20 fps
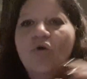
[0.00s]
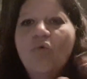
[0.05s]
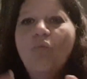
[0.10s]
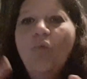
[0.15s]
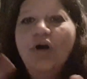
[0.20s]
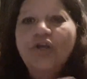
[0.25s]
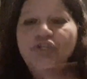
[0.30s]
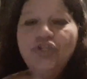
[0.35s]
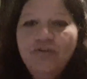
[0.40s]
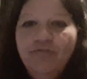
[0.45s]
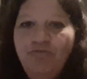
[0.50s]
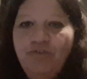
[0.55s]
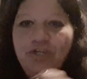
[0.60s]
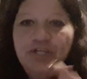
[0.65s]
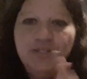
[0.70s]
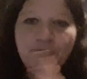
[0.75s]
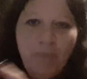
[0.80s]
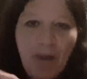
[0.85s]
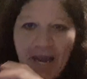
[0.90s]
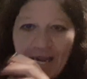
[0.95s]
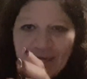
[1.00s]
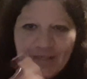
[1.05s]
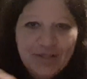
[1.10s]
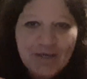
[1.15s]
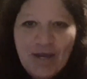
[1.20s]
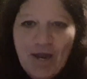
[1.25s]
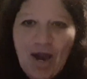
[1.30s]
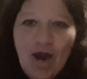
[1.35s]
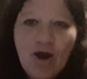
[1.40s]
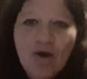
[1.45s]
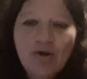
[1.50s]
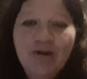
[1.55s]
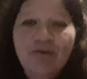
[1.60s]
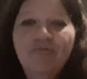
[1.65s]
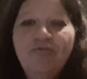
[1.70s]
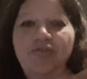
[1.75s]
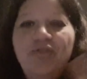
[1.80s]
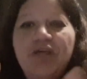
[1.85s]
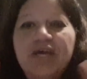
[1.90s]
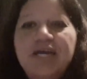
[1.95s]
Once you finish packing the car and
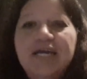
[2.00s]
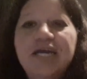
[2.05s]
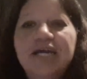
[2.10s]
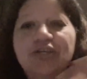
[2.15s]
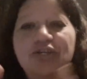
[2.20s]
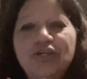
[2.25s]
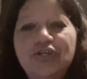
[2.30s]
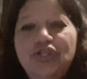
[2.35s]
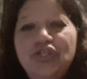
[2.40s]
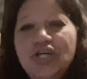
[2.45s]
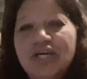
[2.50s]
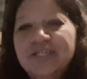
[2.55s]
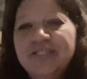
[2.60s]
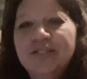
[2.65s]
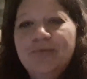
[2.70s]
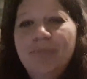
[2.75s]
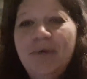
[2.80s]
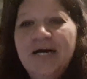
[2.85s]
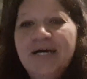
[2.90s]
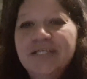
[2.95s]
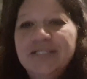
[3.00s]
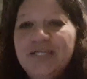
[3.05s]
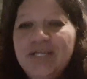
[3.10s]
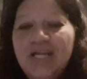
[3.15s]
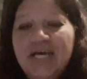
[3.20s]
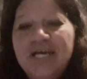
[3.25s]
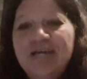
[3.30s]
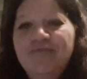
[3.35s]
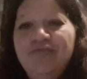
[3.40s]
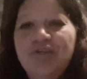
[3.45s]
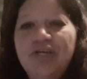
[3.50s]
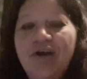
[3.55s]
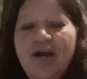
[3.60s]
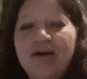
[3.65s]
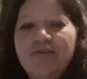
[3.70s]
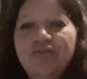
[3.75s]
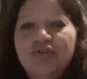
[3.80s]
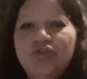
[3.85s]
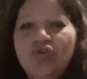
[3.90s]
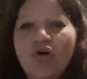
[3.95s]
everything and you're just about to leave and you're
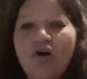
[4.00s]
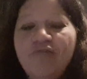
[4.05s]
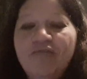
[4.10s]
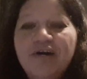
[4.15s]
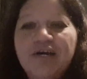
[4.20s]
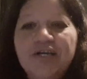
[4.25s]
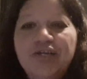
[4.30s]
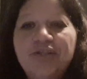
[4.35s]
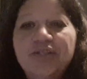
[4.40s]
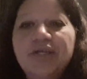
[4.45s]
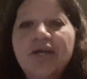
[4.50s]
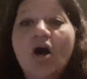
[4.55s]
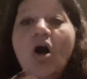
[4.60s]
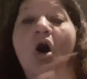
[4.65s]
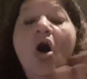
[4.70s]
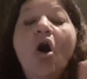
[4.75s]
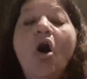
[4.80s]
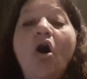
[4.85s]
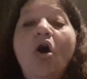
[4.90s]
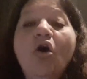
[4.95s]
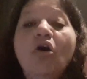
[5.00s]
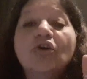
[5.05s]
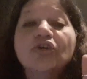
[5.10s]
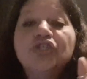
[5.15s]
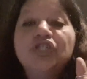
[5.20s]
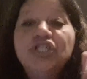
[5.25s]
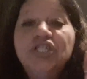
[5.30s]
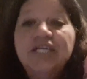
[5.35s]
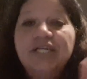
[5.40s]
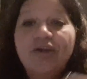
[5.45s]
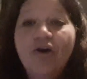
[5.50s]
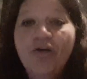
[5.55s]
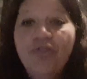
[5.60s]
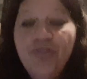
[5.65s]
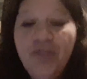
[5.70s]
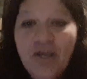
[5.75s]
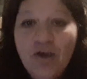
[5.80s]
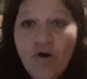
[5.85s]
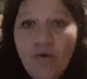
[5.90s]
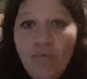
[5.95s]
out the driveway, you think, oh shit, I
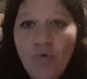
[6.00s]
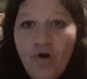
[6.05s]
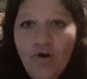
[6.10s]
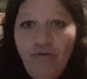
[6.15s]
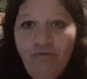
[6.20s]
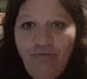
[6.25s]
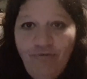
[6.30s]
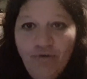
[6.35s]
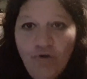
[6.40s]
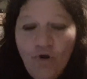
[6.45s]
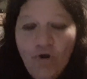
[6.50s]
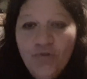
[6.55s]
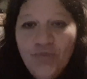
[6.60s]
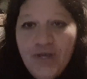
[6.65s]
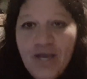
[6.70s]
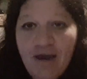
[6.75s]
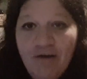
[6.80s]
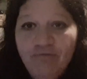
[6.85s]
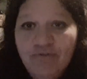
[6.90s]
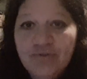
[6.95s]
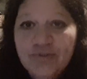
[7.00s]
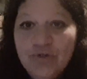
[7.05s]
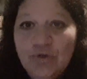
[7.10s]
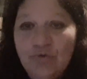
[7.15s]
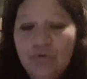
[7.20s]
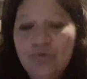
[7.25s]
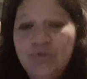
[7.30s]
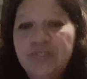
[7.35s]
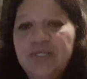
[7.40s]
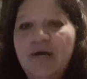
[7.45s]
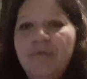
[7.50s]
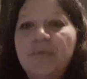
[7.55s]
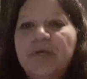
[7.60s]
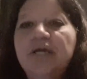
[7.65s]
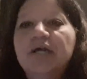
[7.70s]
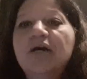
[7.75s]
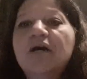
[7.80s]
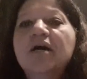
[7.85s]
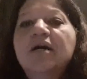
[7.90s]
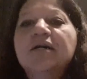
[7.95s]
think I might have forgot the oven's on or
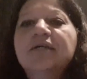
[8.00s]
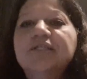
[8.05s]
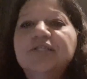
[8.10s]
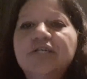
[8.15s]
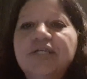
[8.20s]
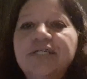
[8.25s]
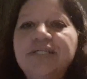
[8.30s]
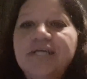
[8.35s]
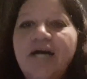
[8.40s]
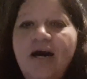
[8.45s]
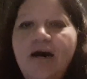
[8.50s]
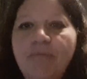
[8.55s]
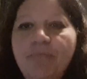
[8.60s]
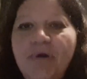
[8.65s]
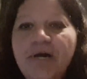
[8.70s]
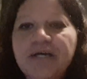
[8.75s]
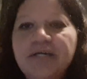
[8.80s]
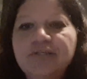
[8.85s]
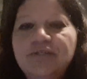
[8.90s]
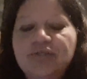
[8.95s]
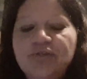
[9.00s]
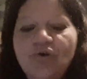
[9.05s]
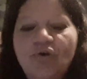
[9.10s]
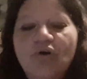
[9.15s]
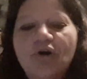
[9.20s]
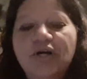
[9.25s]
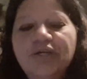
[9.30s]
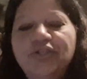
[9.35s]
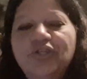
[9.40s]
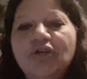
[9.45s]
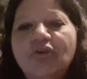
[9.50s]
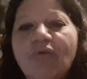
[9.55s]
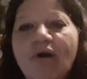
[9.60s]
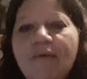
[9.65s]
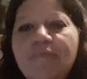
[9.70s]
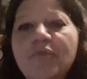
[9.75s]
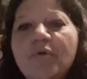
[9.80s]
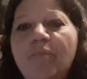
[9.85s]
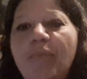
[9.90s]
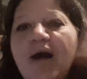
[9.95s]
something. So you dart back inside, you
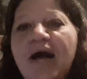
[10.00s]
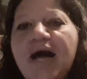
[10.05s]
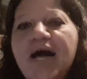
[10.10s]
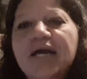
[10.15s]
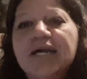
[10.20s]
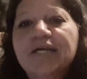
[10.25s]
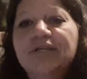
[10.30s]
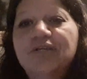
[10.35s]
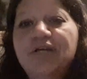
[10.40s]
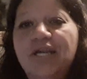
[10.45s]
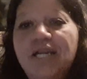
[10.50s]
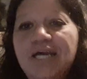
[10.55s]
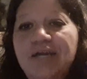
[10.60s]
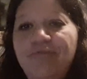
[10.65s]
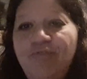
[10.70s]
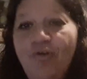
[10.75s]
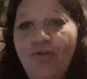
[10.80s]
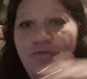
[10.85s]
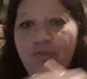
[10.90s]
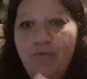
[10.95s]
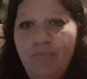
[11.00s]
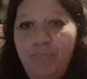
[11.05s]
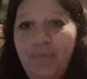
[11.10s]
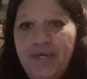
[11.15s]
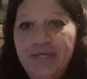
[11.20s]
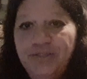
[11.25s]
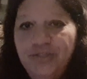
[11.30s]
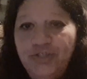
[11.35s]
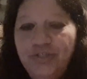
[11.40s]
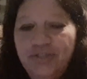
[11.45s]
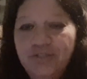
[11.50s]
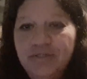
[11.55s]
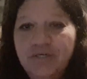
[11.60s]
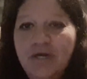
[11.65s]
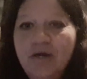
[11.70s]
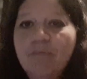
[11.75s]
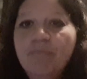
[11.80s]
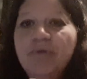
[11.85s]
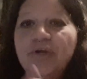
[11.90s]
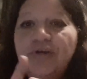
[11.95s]
grab the bag and you leave it on the bench,
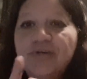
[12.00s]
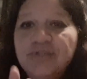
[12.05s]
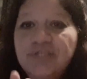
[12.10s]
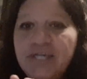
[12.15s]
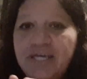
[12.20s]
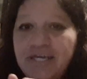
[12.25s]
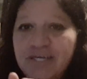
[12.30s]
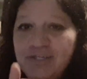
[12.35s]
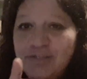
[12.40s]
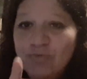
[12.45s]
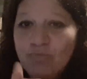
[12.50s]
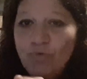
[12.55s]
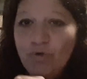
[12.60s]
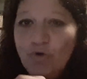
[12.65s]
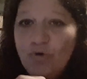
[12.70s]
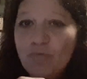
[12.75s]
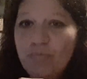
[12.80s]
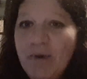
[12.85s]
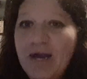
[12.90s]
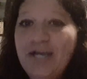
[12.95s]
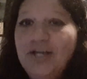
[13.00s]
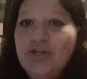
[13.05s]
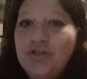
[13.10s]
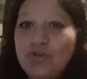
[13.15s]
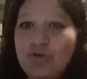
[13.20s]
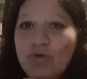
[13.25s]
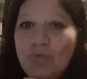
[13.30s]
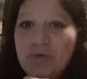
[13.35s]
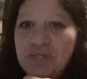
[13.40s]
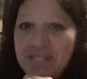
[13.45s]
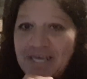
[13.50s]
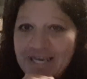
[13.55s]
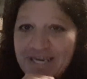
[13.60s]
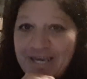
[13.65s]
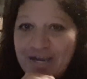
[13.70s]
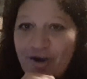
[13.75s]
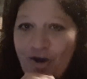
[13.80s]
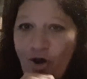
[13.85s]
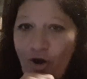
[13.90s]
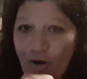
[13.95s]
because kids will make sure when they
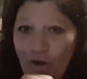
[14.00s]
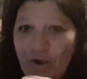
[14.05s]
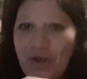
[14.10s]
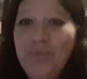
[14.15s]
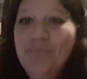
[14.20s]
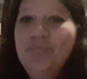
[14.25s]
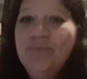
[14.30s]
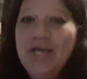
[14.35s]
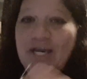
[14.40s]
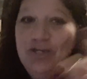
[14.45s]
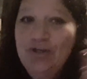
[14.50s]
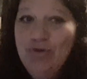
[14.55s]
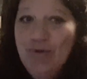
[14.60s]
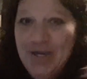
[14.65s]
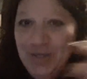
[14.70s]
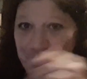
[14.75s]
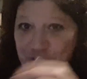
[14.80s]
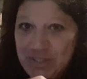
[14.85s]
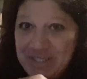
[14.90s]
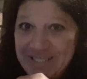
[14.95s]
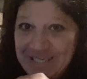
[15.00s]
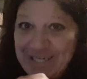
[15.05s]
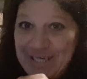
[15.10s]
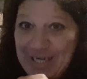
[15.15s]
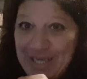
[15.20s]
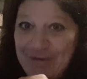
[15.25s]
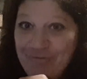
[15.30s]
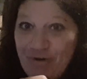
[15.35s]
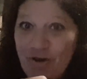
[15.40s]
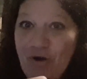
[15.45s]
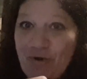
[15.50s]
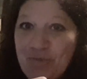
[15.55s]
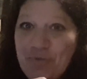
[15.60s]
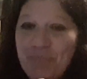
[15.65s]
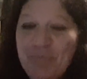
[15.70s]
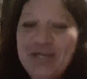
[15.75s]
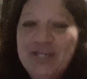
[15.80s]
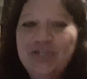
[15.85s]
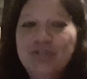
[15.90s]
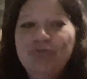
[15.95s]
get home that you actually did leave it on the
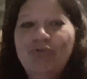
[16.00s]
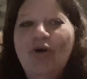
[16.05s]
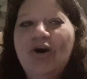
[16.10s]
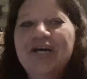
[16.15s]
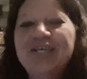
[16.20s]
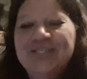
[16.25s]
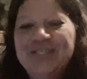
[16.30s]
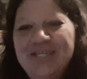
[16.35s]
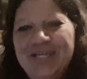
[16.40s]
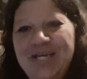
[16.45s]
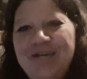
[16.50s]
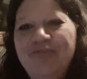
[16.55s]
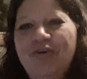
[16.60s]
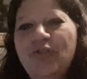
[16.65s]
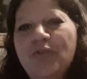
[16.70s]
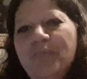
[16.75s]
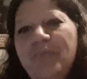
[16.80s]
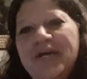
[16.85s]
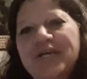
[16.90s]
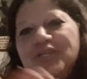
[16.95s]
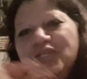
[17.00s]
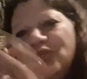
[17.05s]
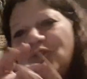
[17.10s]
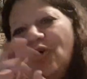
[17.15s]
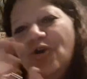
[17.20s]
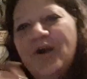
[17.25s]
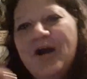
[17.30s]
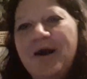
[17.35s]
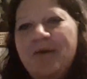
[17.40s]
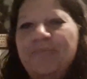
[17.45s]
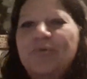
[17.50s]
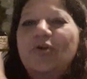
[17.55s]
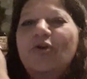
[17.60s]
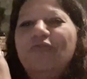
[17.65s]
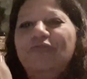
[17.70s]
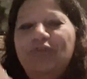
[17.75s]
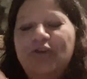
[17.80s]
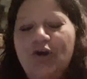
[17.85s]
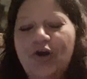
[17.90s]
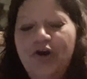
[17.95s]
bench, right? So you leave it on the bench, lock up and
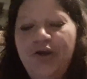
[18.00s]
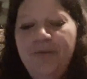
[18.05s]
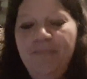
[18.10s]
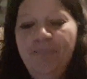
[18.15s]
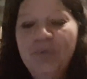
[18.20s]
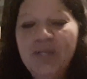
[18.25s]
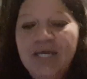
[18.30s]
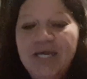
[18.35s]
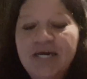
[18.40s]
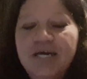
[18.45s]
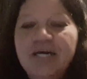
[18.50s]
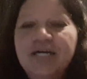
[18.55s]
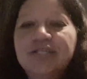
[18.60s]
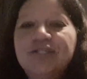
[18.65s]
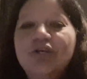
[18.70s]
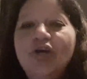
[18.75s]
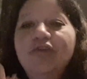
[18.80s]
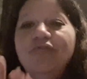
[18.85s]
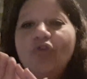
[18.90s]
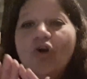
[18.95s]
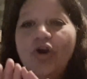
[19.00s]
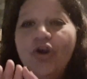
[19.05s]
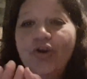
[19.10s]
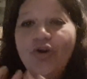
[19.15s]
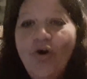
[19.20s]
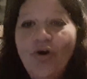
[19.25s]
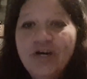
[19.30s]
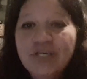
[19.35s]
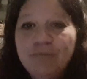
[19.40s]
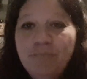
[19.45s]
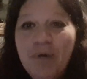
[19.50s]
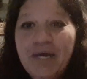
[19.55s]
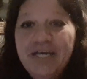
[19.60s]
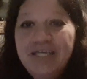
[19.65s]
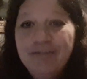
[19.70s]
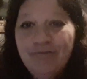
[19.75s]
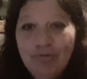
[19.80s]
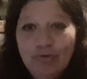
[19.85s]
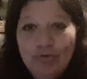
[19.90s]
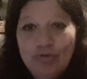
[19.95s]
off you go. So you've got a nice
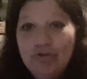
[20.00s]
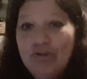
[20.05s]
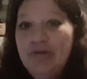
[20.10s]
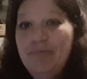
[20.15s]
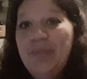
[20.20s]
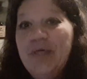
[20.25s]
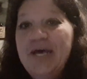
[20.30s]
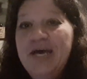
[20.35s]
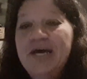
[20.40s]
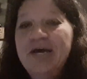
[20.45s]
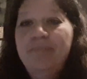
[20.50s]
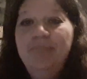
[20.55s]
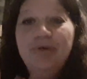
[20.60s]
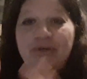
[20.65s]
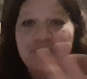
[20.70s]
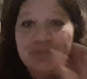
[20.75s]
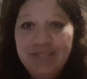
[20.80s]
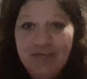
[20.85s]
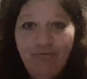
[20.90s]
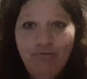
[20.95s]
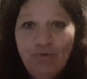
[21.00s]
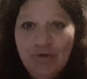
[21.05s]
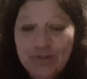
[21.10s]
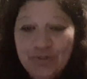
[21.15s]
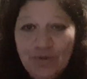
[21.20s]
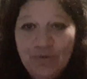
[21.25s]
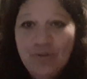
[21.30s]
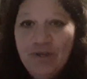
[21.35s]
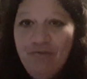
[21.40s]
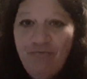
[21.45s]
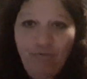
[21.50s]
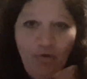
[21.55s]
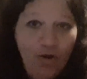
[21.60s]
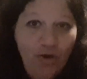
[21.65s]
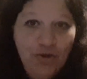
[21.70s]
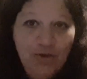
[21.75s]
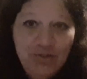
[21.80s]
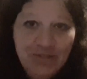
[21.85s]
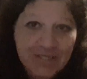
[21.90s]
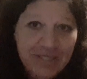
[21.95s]
peaceful trip there because everyone's on their
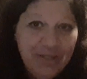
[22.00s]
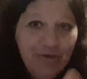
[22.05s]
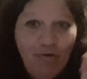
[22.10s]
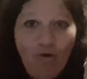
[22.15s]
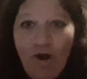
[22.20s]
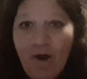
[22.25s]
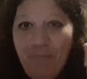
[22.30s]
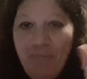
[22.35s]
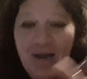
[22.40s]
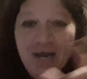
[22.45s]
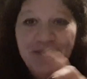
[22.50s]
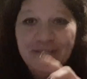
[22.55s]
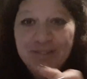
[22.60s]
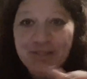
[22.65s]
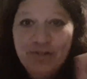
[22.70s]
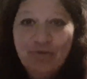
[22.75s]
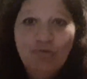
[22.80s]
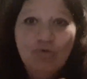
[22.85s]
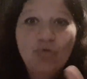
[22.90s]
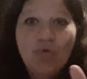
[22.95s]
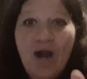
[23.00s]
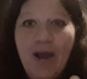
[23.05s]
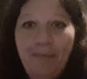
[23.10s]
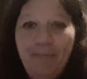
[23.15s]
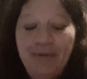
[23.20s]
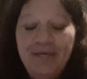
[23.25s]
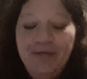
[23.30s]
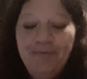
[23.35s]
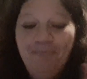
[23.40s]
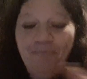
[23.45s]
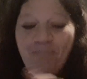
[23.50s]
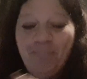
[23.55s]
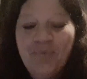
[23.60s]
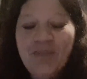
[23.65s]
phones and their iPads and they're all happy.